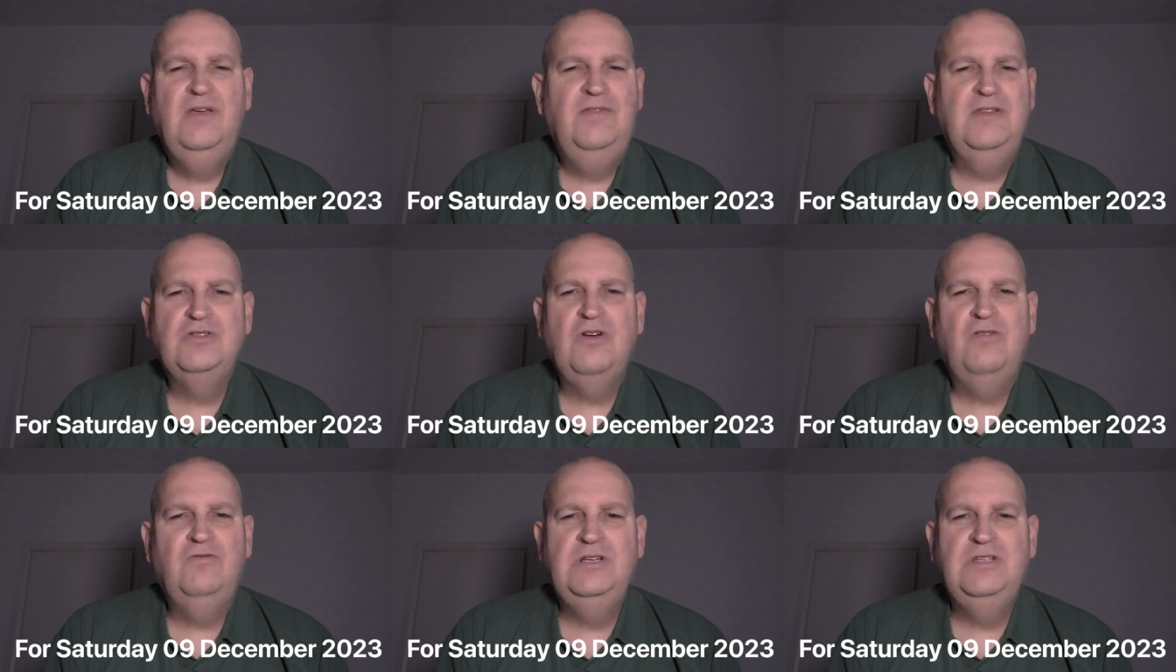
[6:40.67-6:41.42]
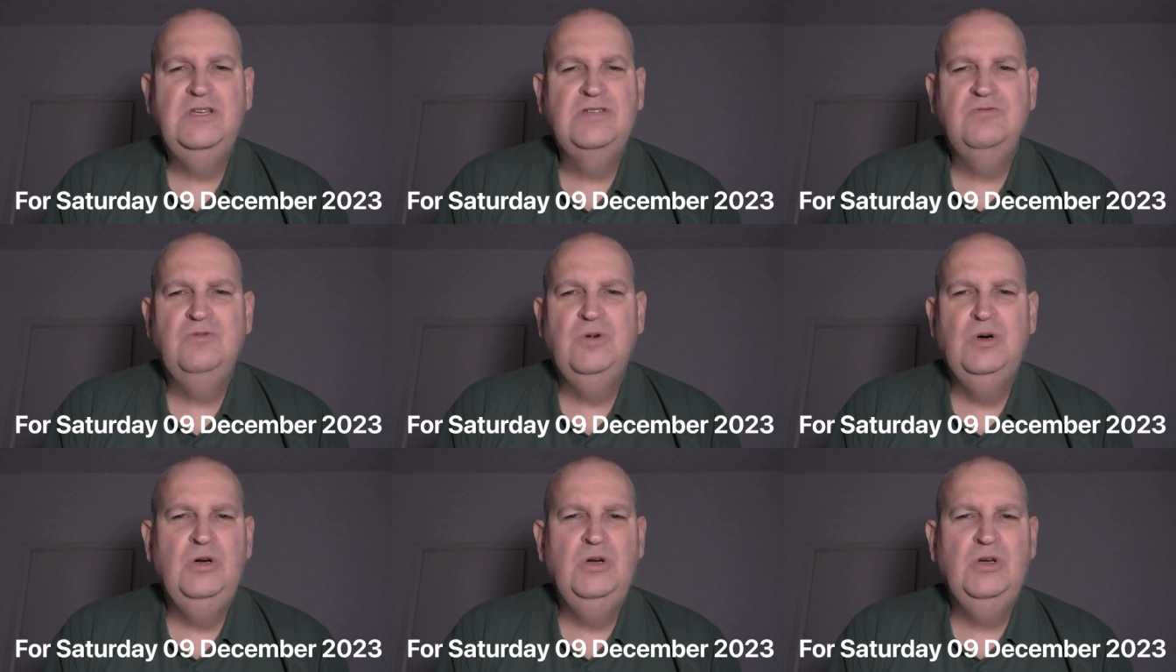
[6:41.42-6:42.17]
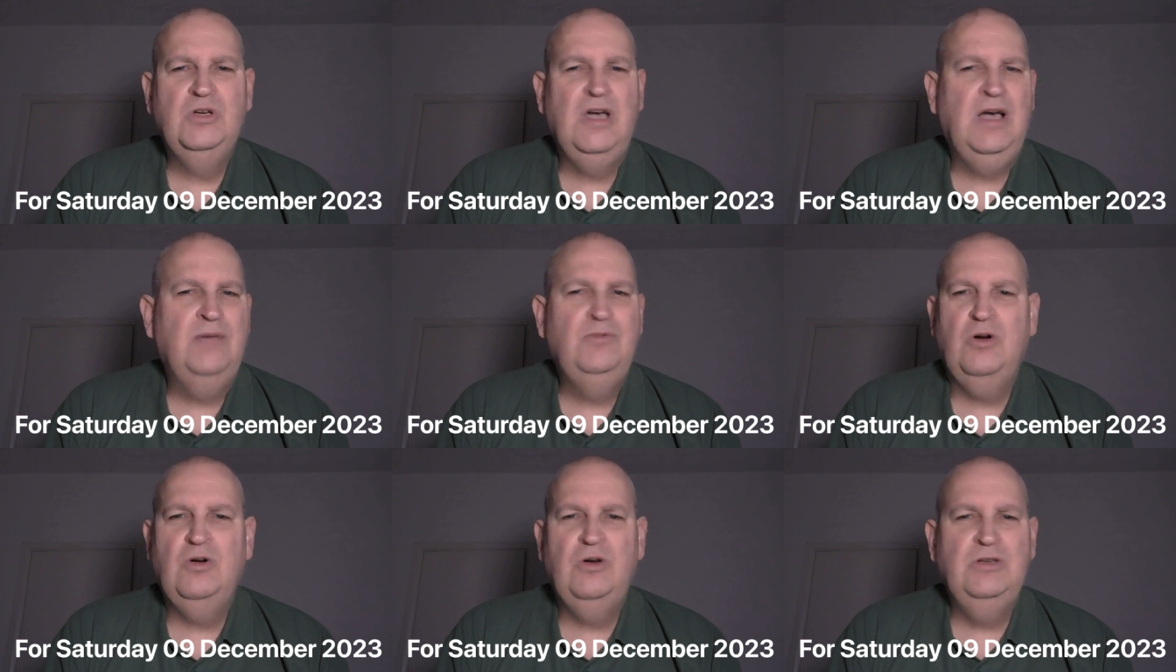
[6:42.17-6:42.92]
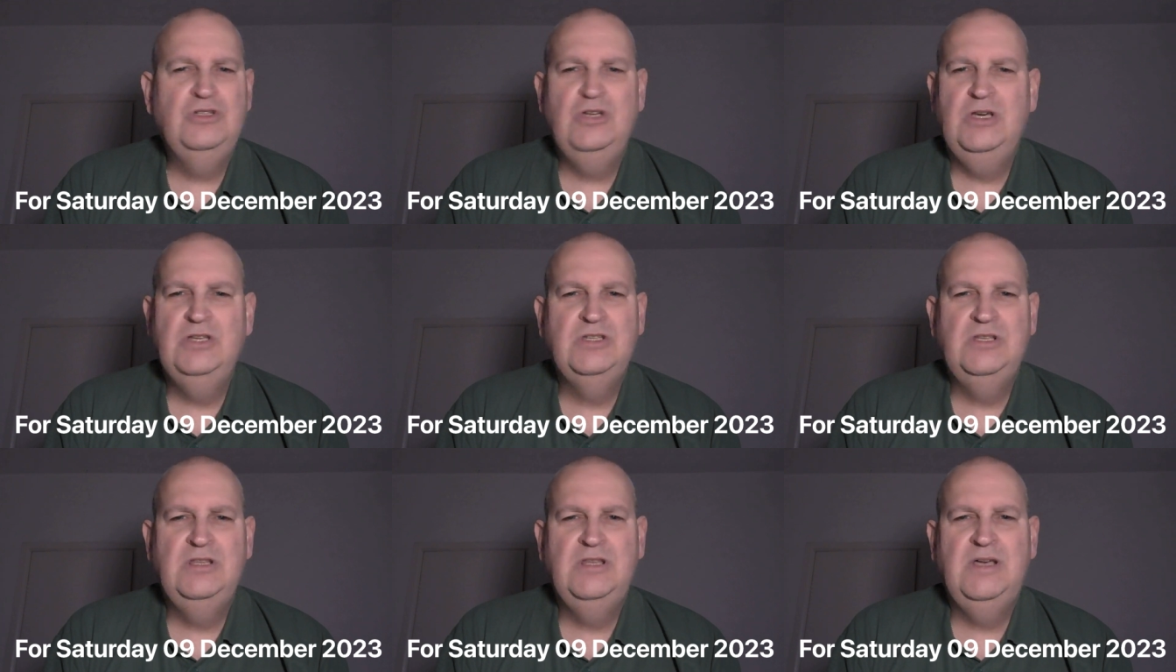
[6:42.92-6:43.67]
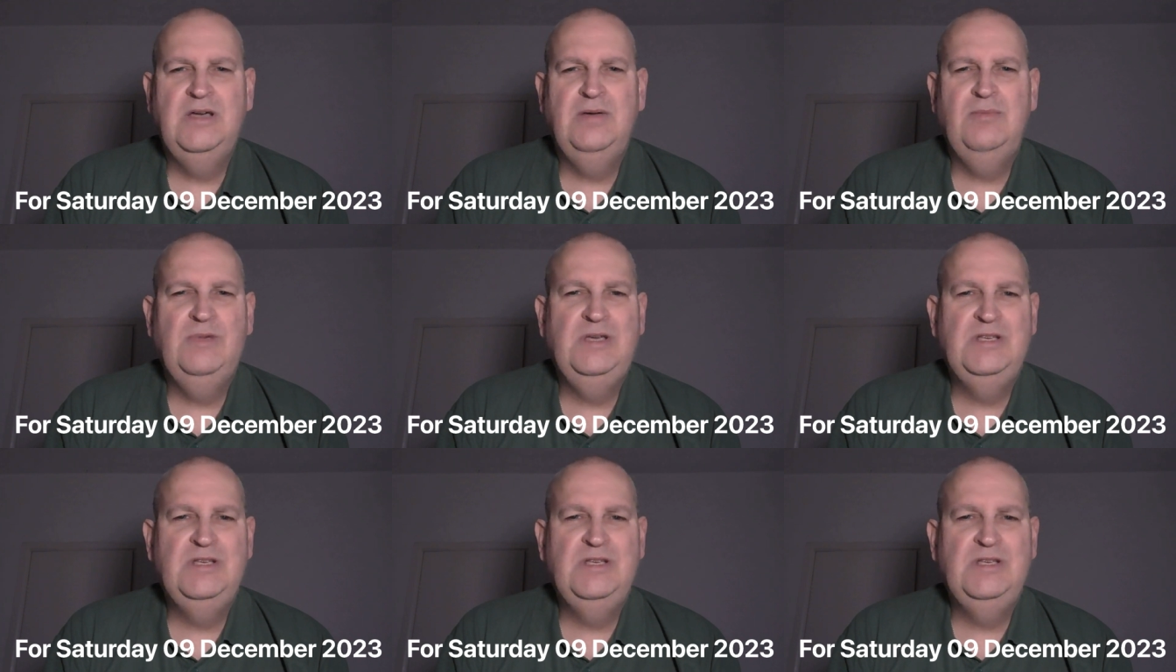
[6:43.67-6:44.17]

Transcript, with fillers: if the software doesn't work, I'm not going chasing them.